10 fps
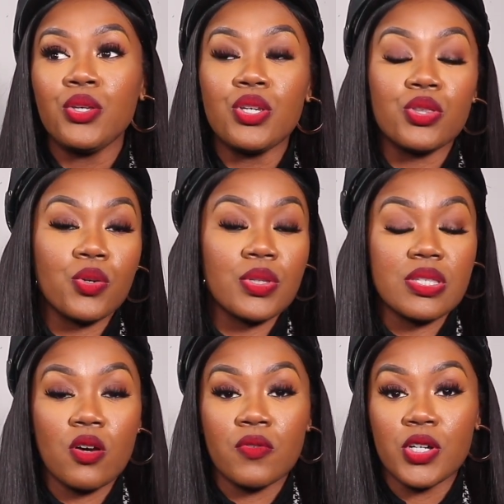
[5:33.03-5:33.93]
You could throw this
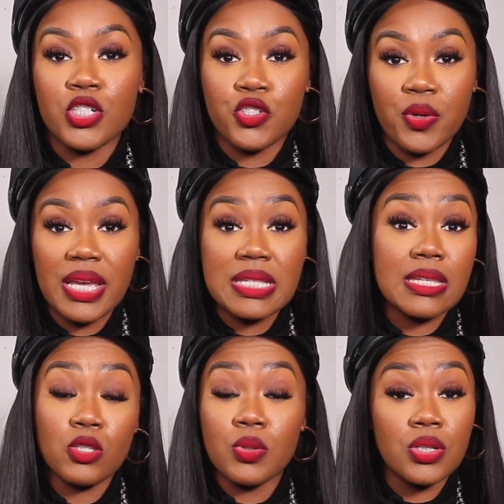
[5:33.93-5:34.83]
over a dress
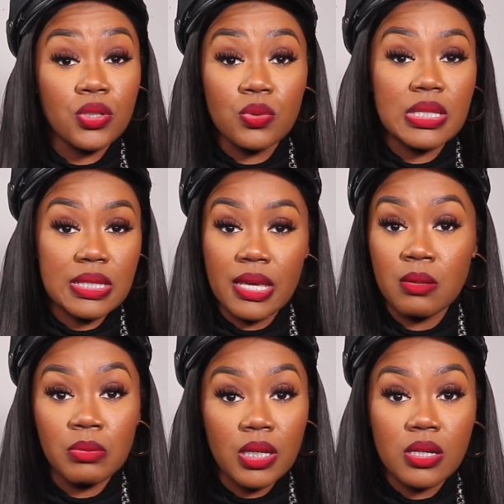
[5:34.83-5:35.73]
and you can do the
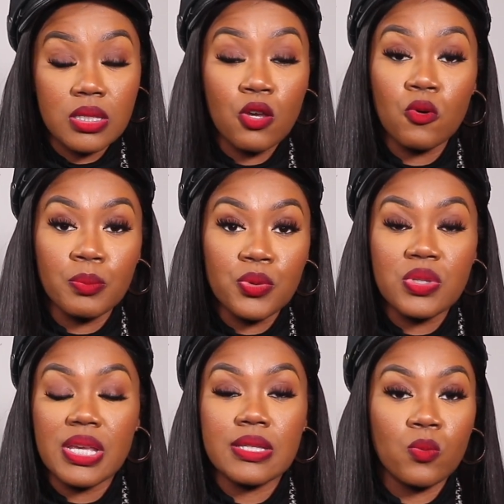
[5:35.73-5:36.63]
same lug sole boots
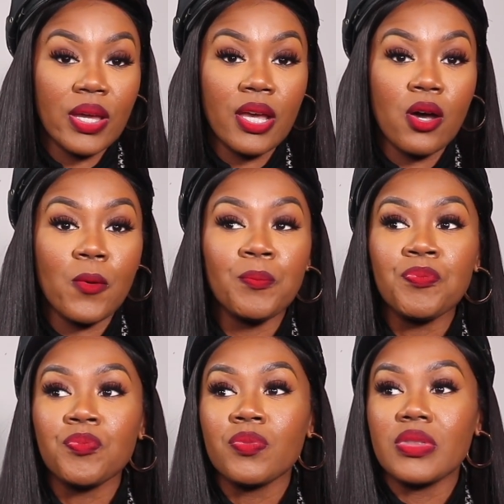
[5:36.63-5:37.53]
as well.
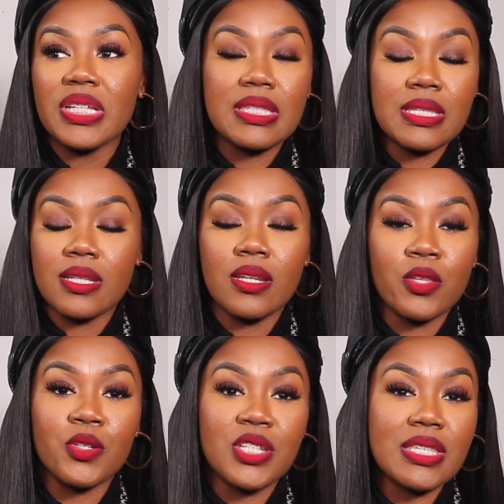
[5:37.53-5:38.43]
This is
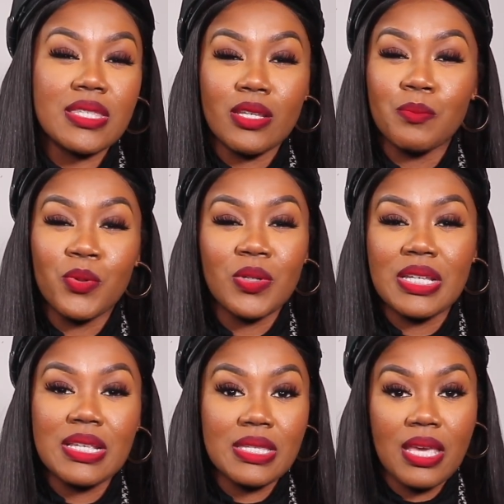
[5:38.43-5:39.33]
another just simple,
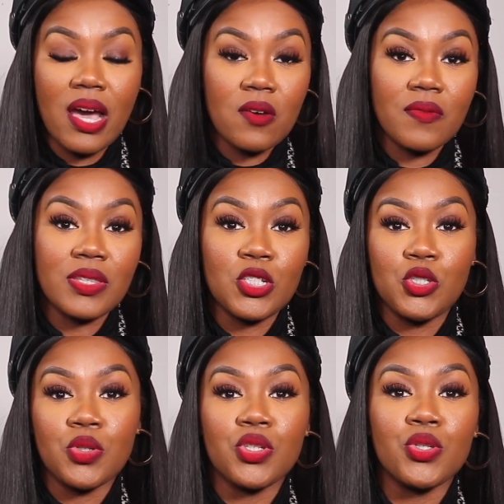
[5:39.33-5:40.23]
easy outfit that
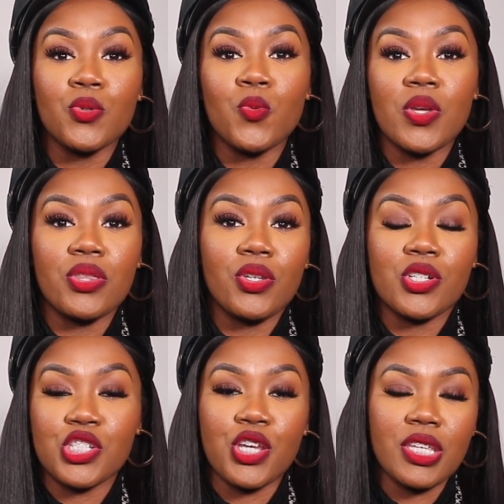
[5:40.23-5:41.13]
you can do with your
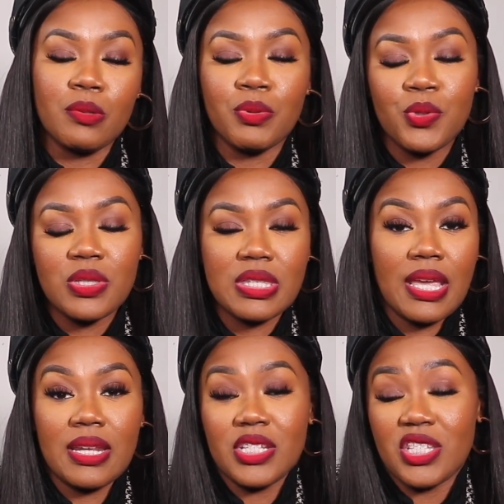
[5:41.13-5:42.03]
chunky boots
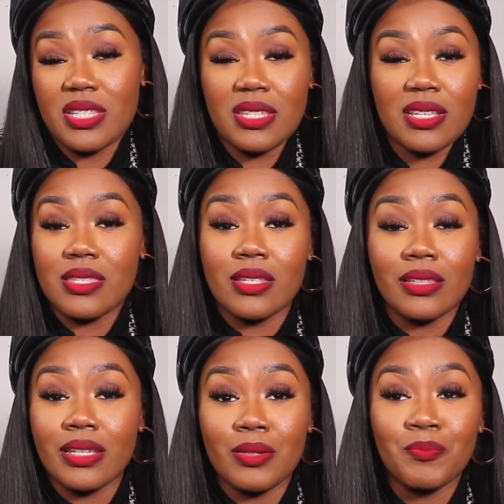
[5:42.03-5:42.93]
and it's just
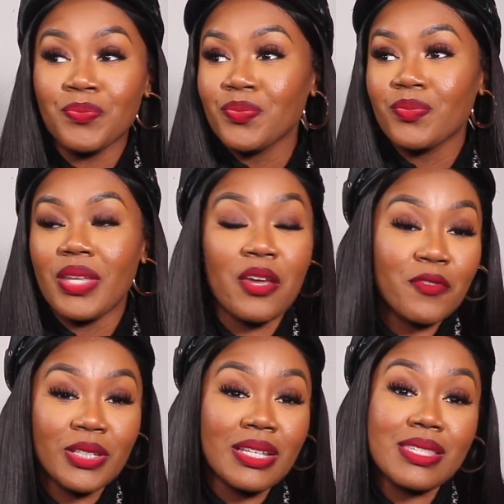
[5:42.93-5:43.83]
instantly,
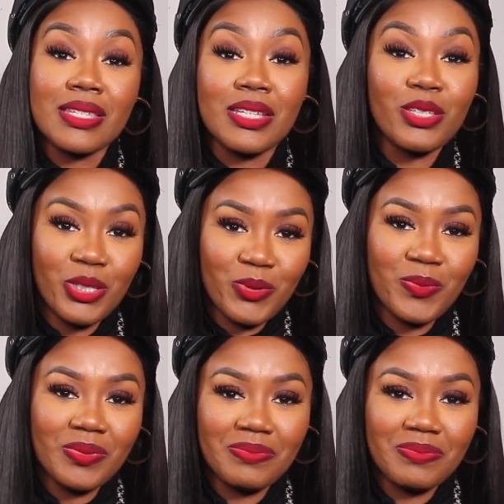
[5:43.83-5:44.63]
effortlessly cute.